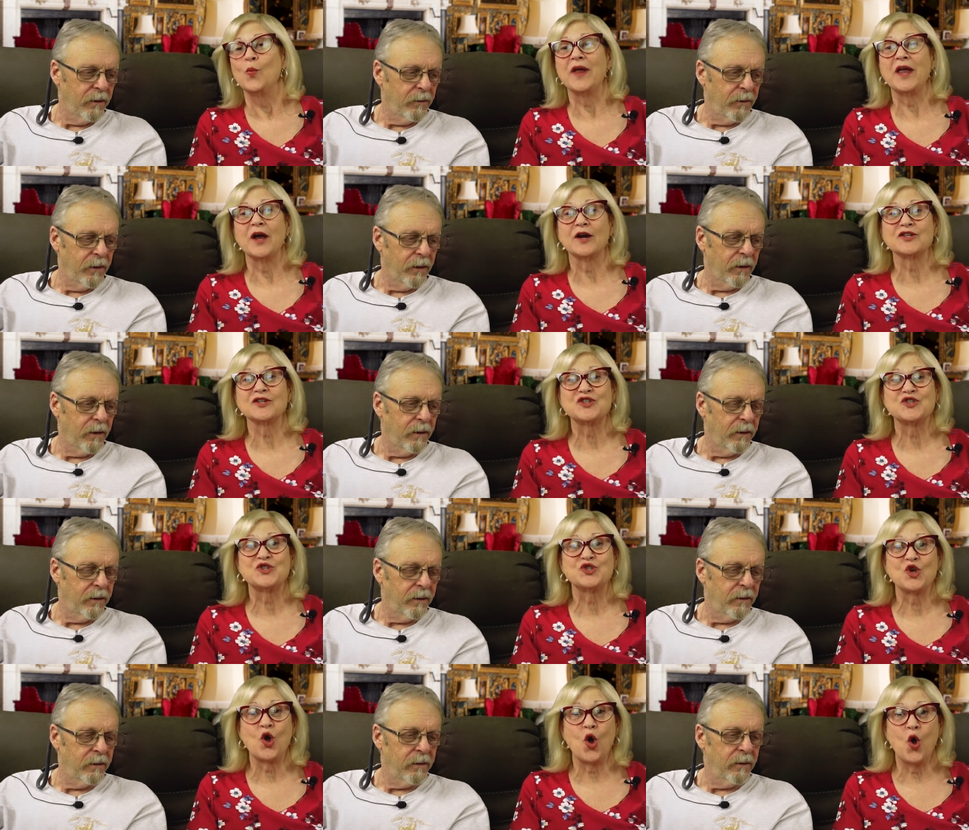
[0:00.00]
Speaker 1: We yeah. are
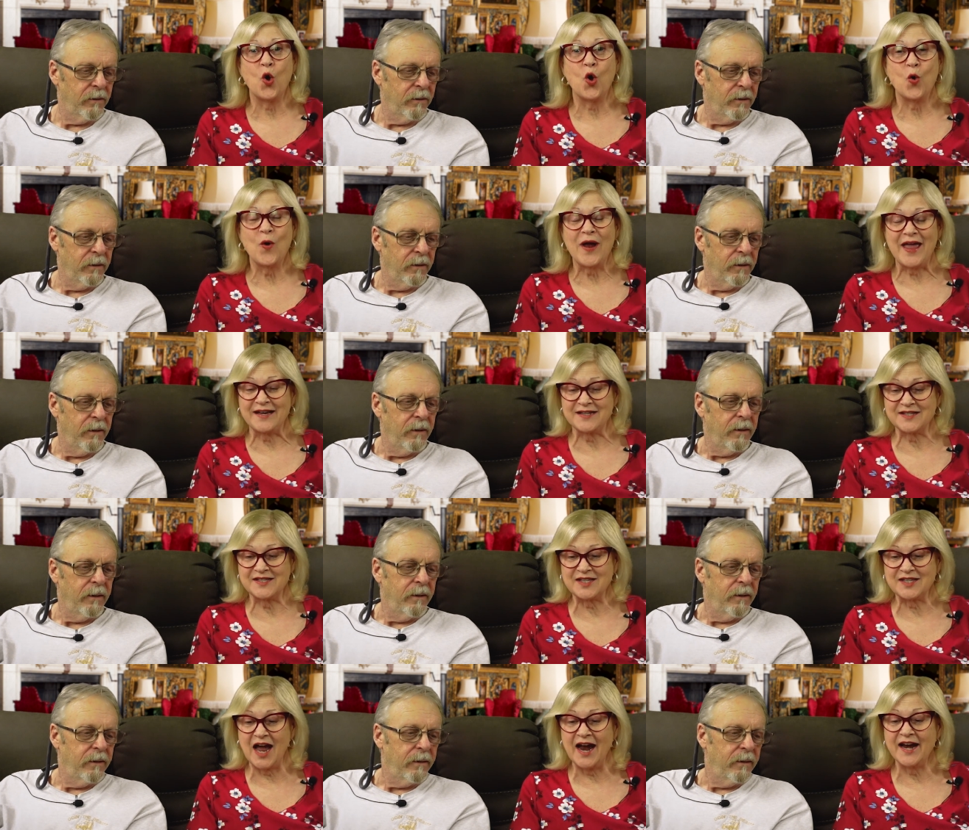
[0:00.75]
so
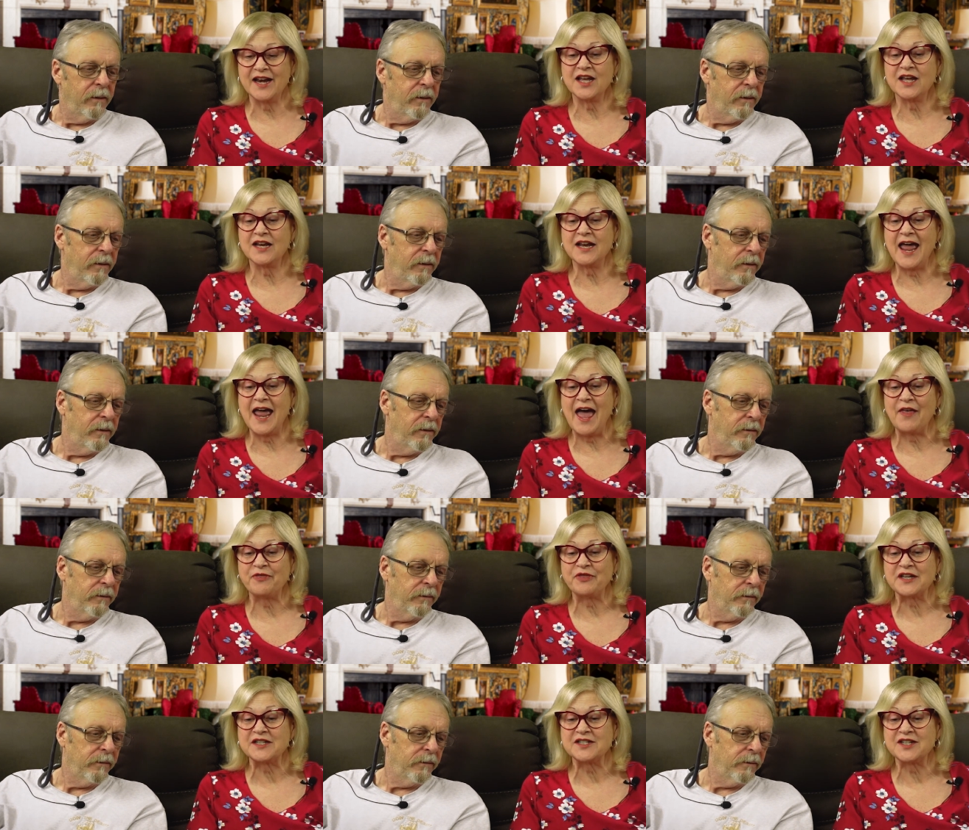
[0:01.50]
excited
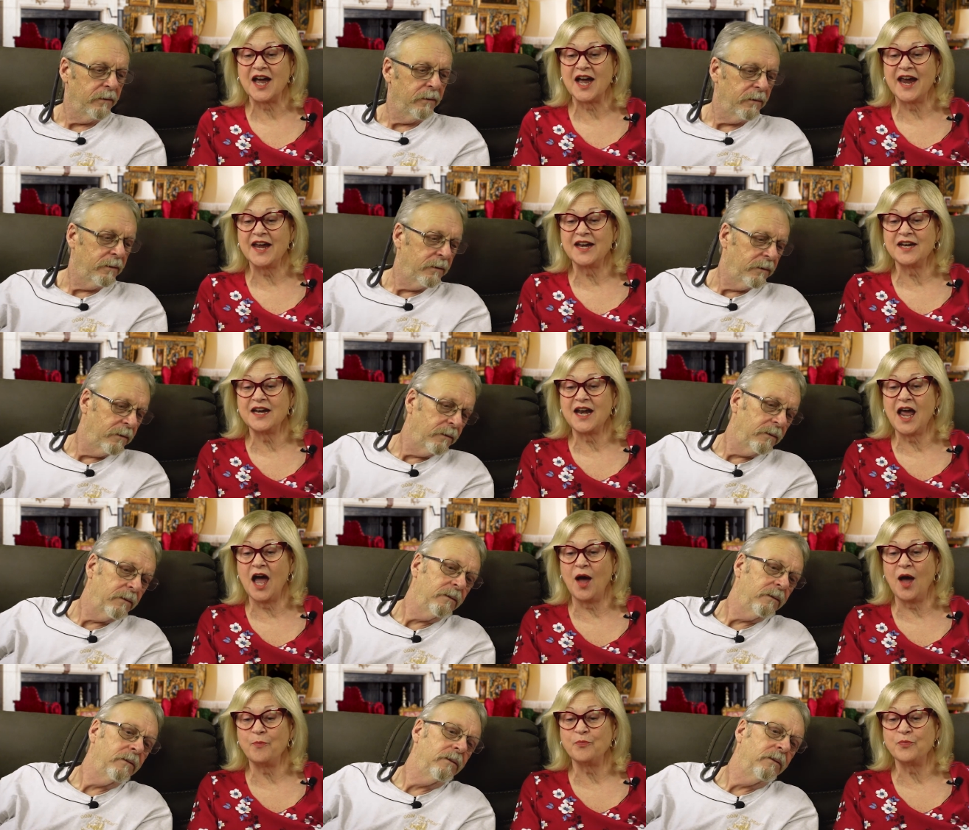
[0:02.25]
at the Tighten
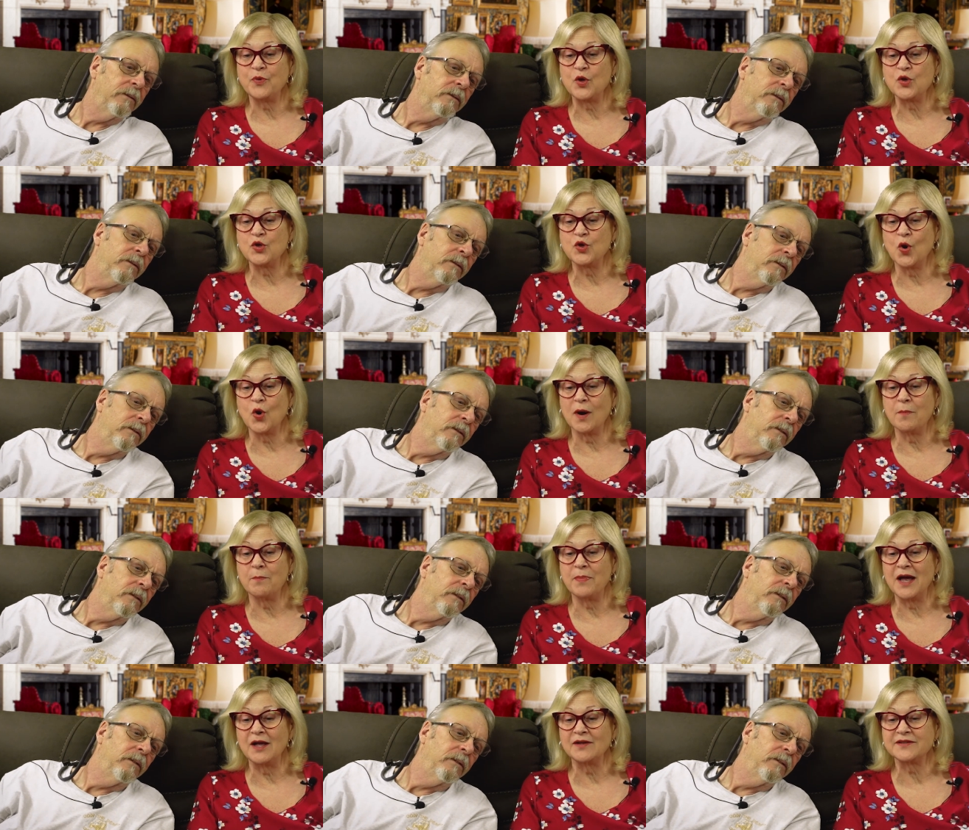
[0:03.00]
Up
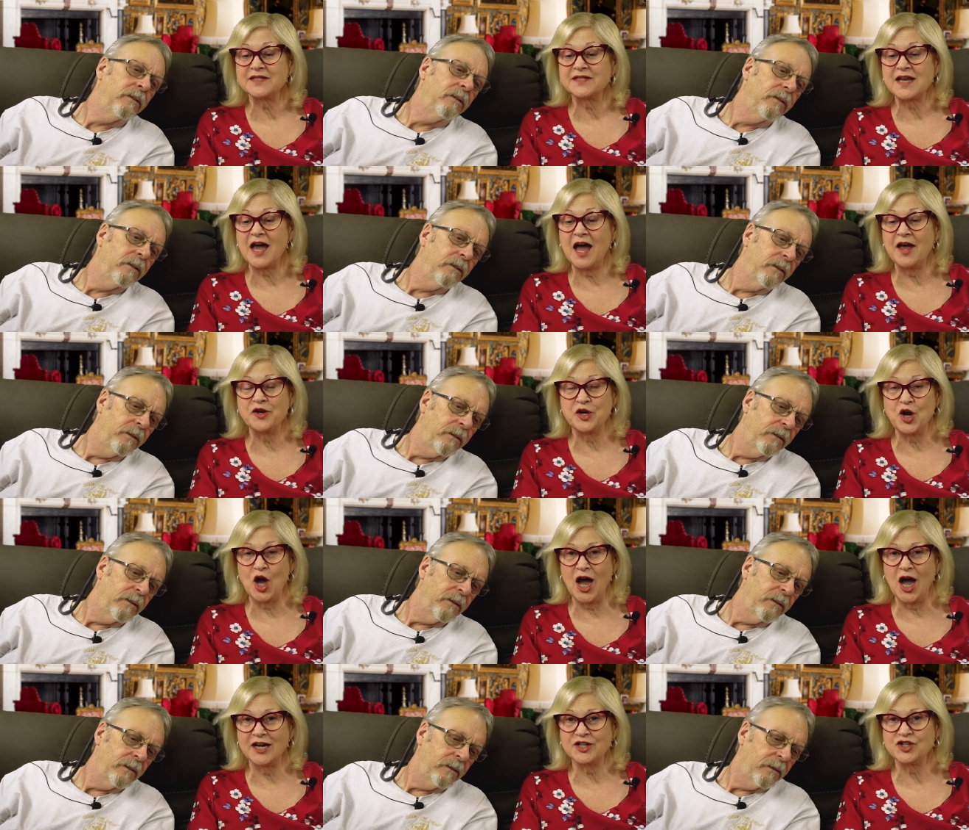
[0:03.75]
Your Belts a
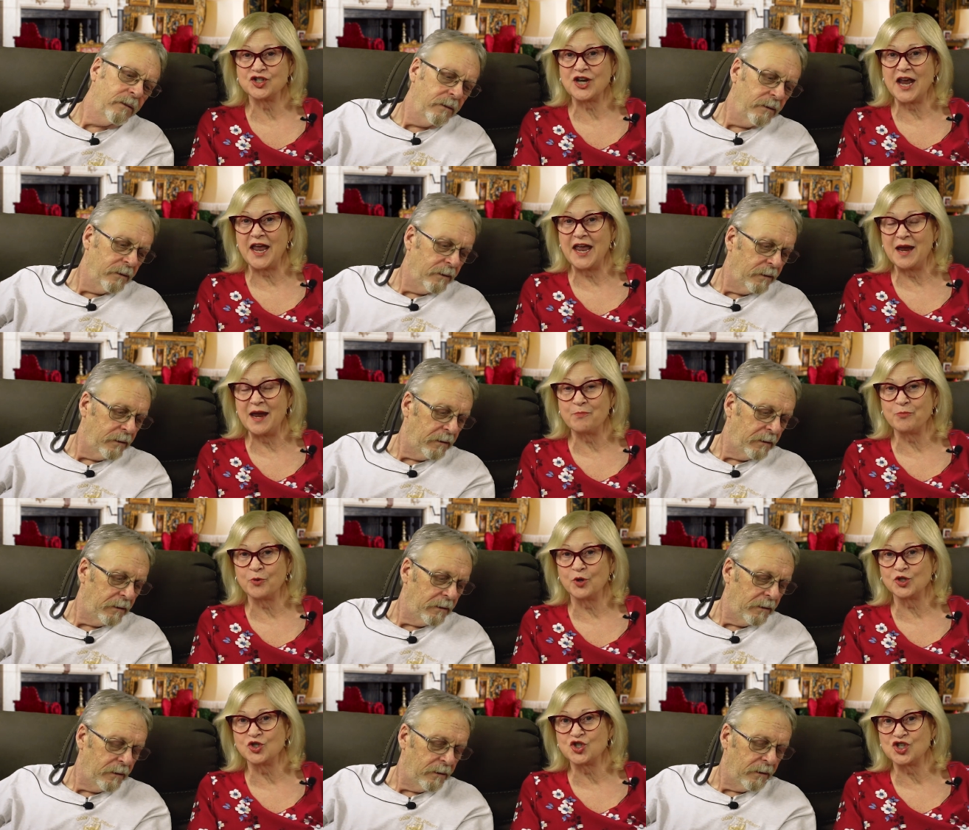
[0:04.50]
Notch
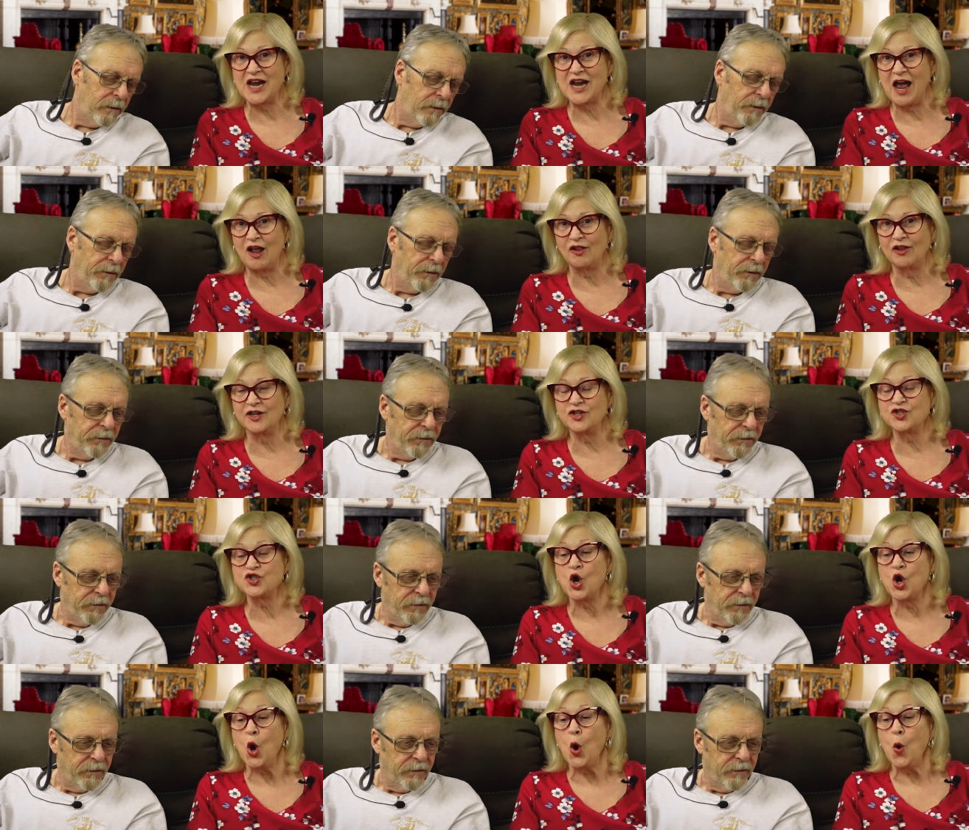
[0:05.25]
April
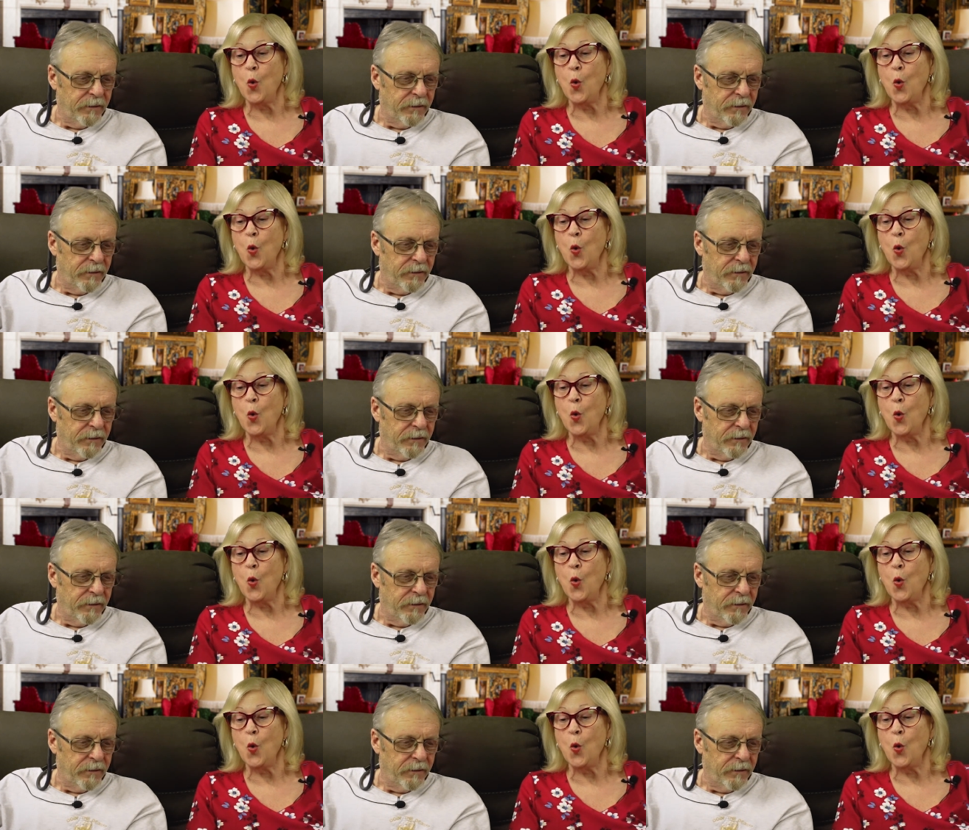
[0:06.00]
Challenge